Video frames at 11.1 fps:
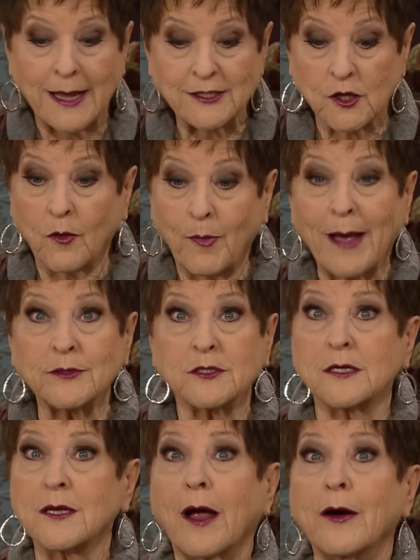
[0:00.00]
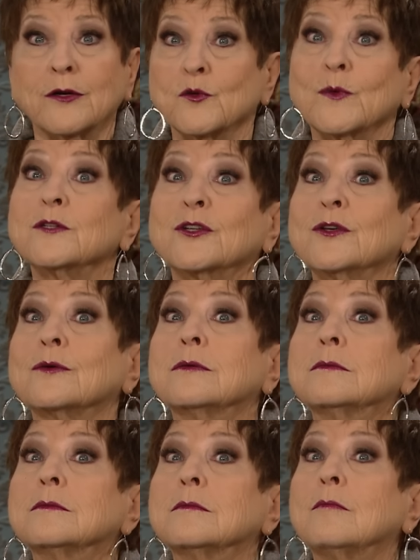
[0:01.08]
And so the Bible says ours will too.
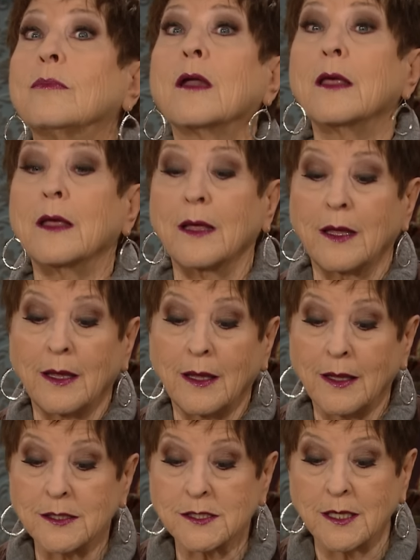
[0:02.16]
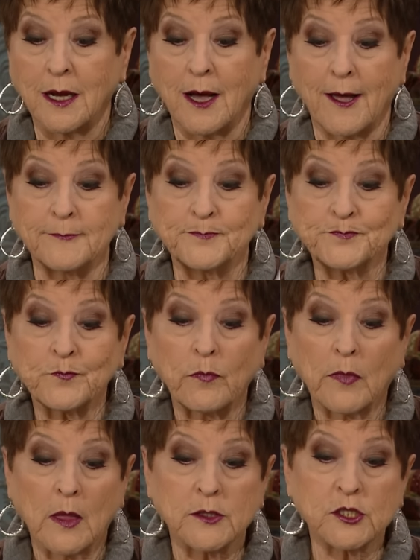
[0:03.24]
Praise. Bless God.
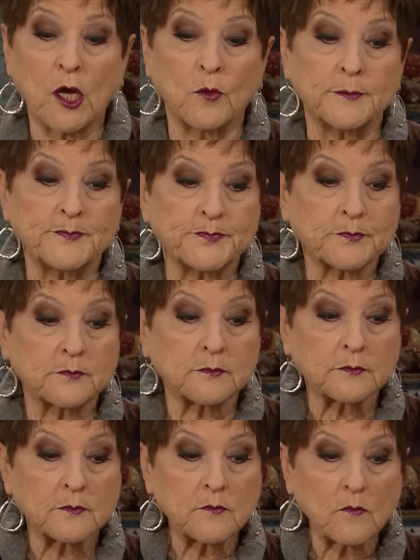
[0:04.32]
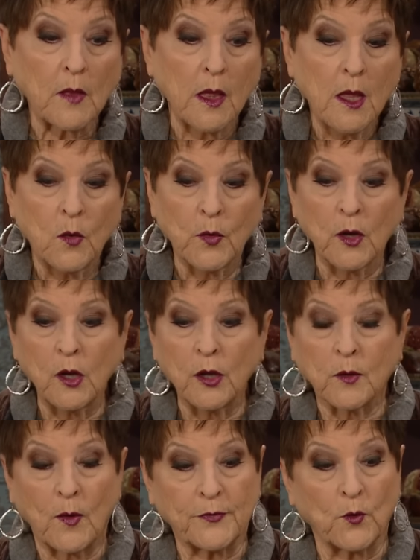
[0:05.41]
Hallelujah. So, we're going to look
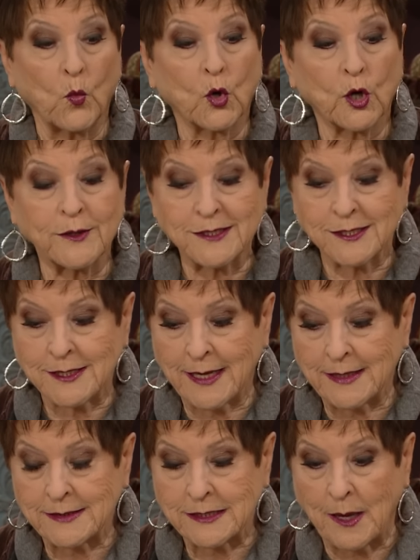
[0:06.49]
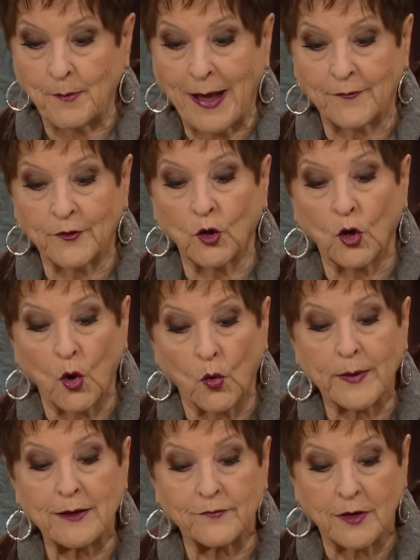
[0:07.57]
at what the Word says about the
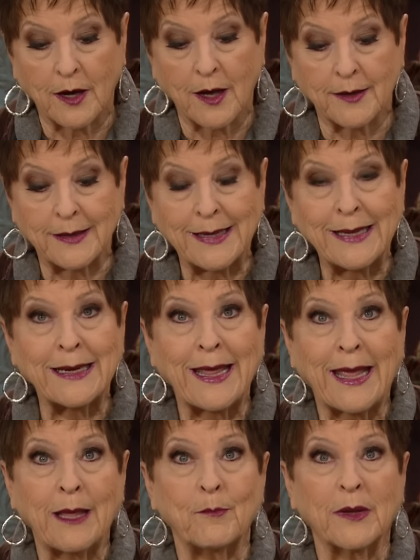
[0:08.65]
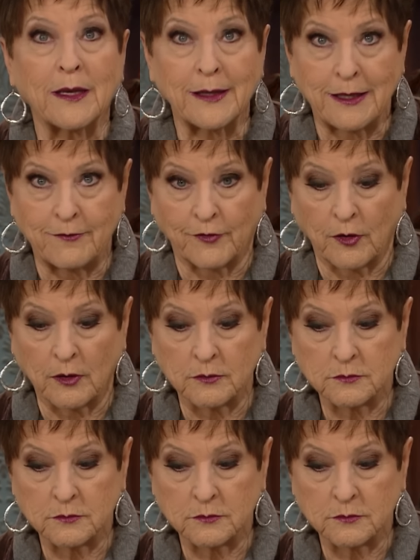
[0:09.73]
glory of God in a believer